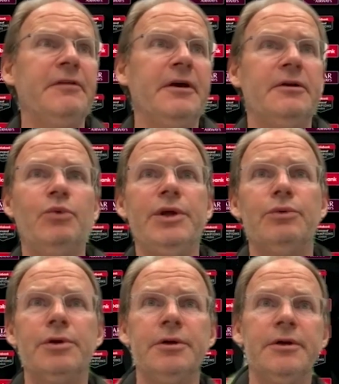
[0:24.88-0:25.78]
that we
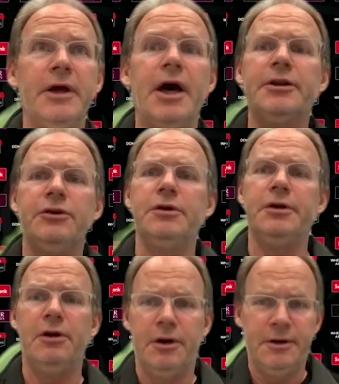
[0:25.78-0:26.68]
were not good in
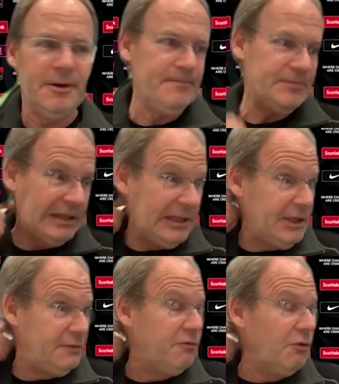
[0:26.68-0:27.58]
our
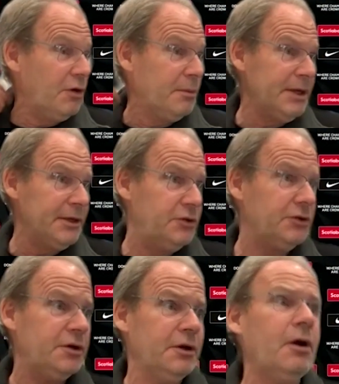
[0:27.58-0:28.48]
league form and
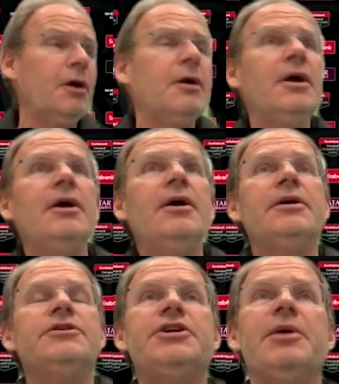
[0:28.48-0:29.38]
good in our
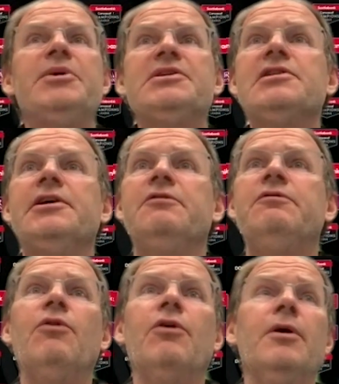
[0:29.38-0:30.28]
Champions League
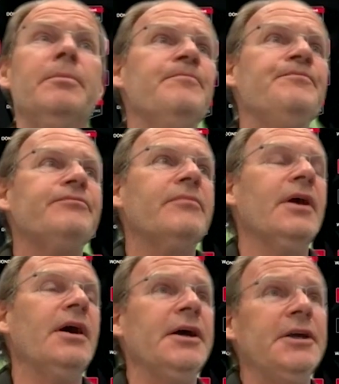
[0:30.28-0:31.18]
form
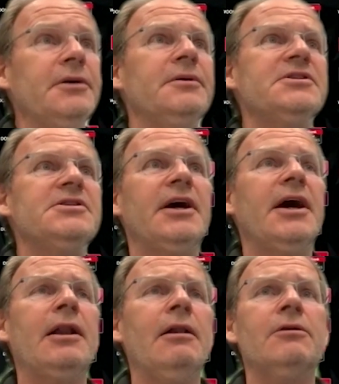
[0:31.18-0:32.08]
here in
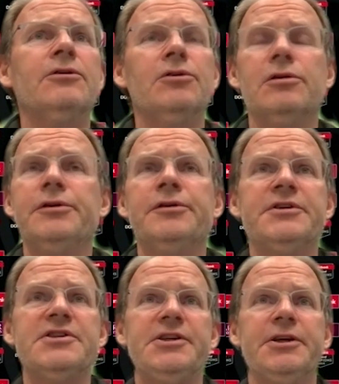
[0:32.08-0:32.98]
Seattle earlier
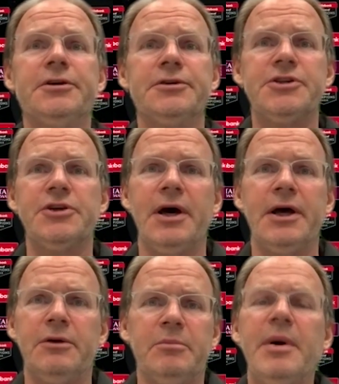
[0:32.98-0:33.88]
this year. So I
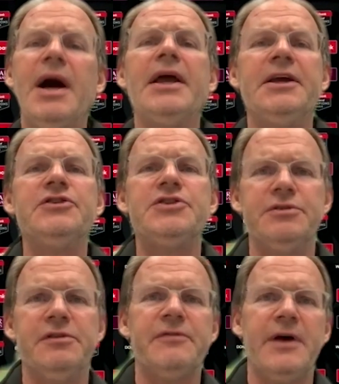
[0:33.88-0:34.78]
don't buy
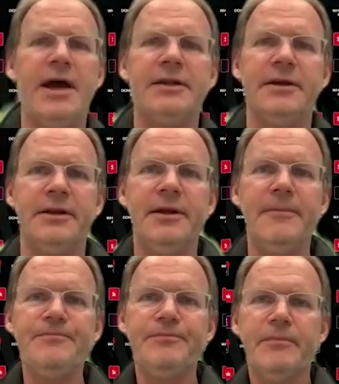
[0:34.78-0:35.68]
into the fact that
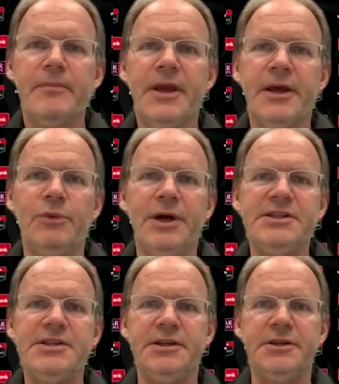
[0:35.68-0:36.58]

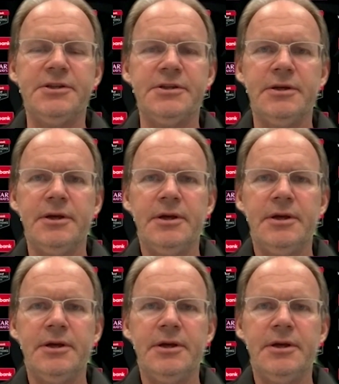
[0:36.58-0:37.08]
NYC is